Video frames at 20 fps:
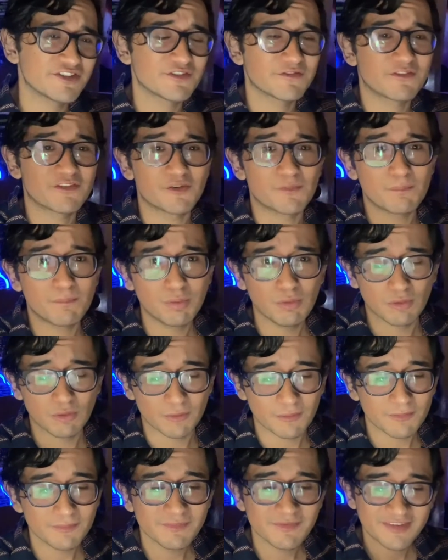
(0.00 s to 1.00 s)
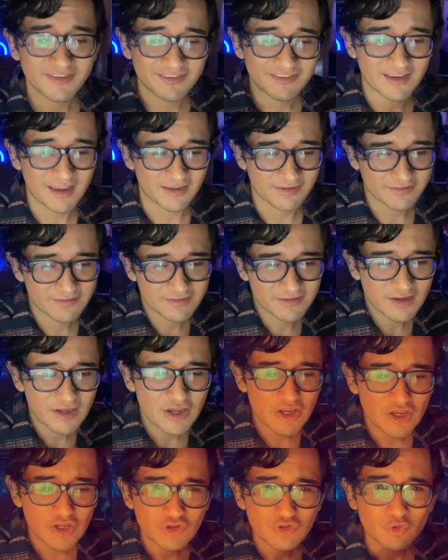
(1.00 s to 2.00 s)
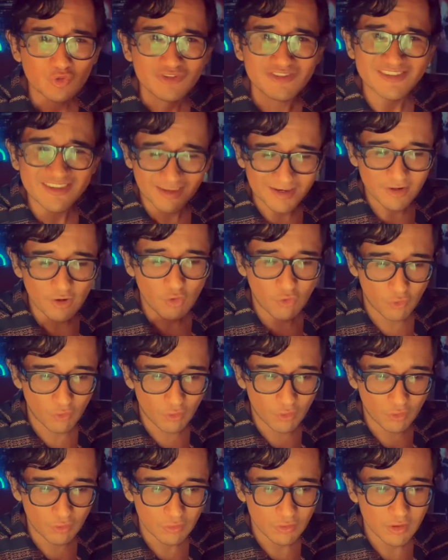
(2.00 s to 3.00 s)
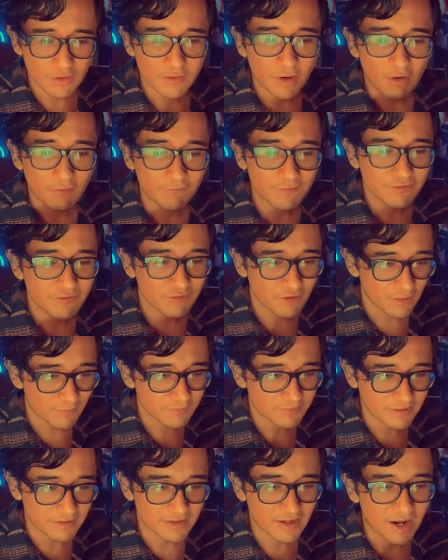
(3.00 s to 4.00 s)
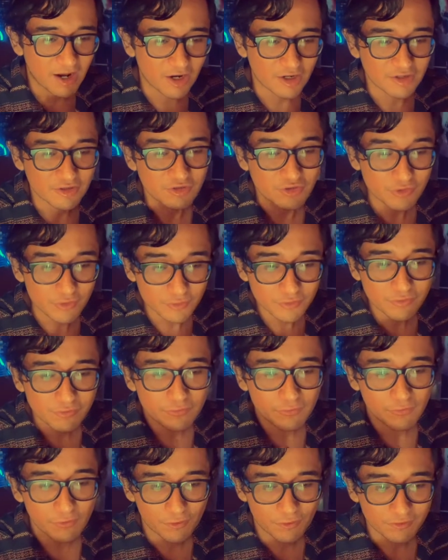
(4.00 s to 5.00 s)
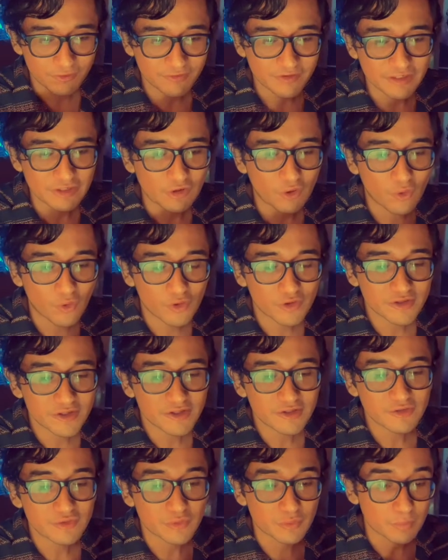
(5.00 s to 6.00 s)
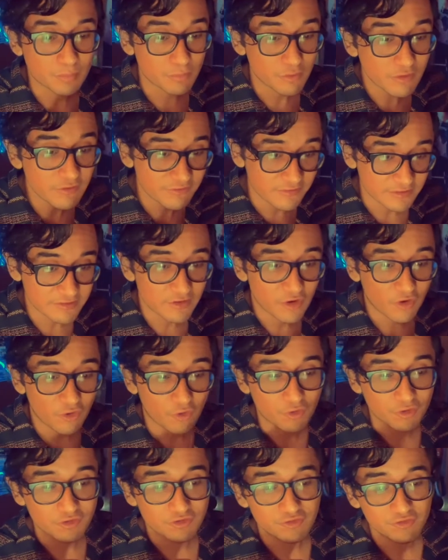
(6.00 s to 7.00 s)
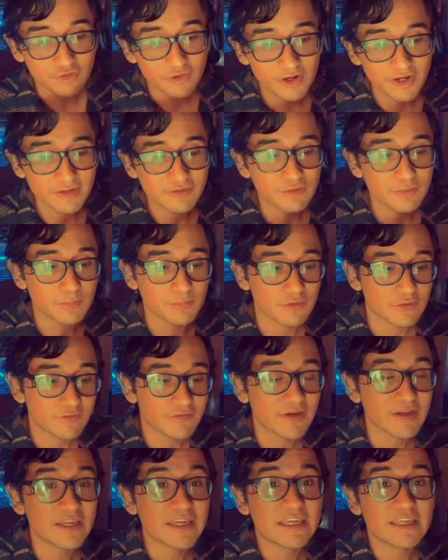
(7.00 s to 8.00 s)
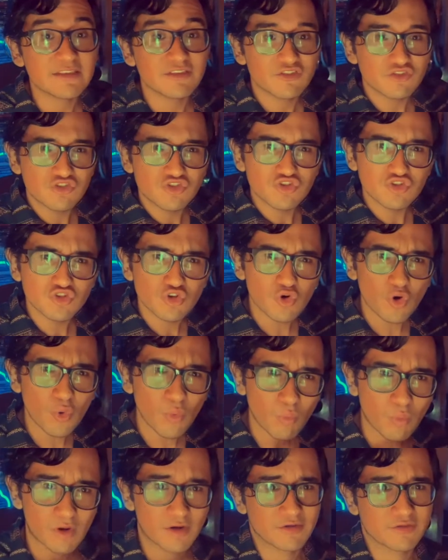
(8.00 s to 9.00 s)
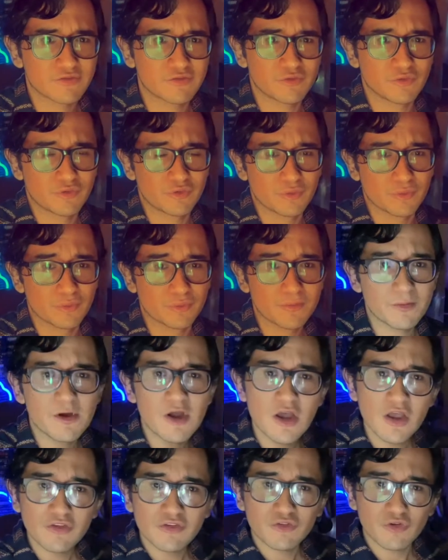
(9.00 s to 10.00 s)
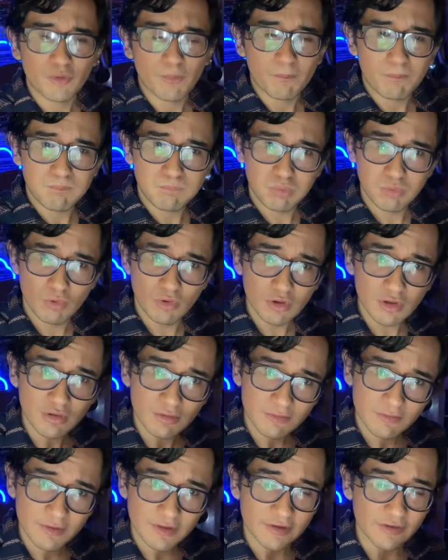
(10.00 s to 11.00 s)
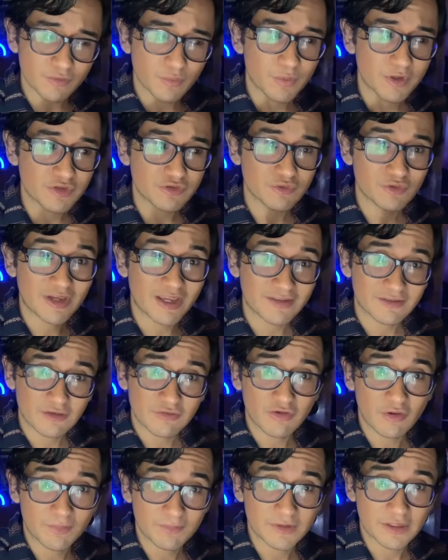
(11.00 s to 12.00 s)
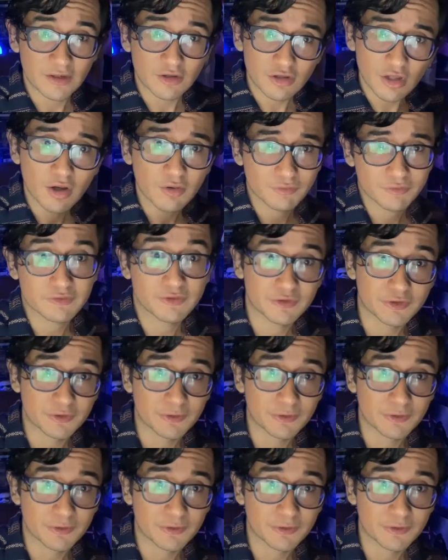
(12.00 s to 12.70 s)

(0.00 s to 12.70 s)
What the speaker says: for pull says to take hold of something and use force in order to move it or try to move it towards to you. So pull is when you get something close to you.